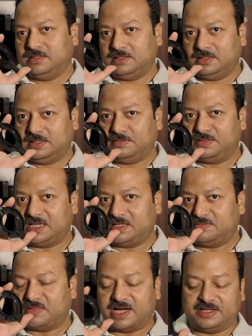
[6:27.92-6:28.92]
Keep that
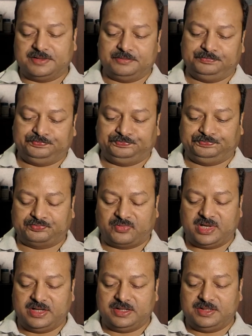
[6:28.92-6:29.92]
in mind.
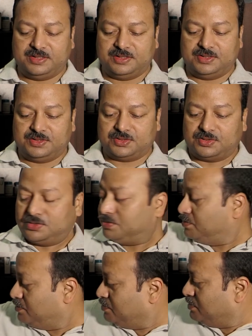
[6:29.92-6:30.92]
So
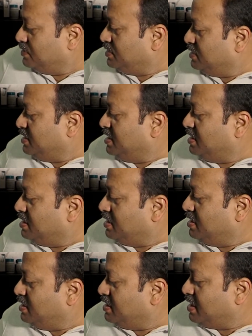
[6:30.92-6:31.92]

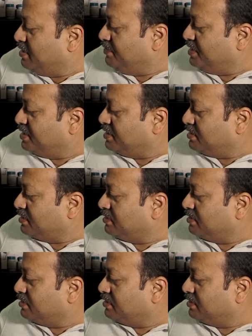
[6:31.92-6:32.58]
internal diameter